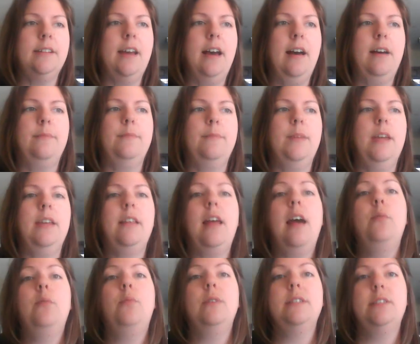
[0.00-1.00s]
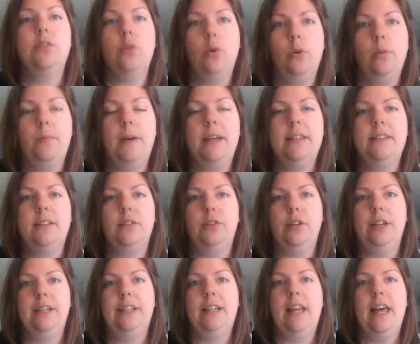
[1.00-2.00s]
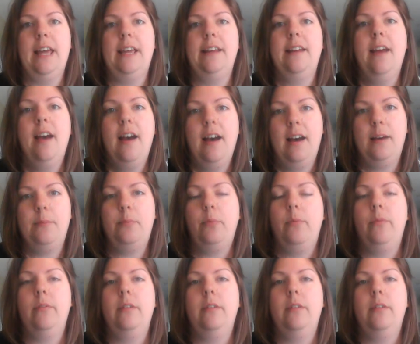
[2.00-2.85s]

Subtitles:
I was told by the Green Light Hub